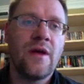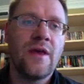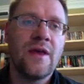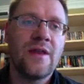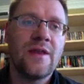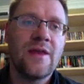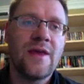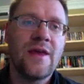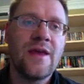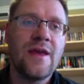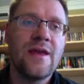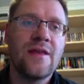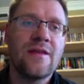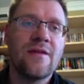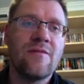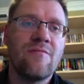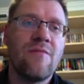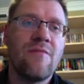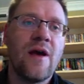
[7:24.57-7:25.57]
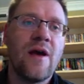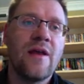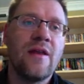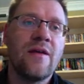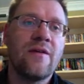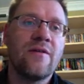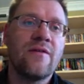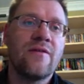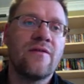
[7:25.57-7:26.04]
get 8
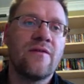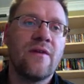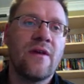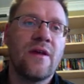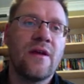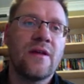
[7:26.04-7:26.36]
minus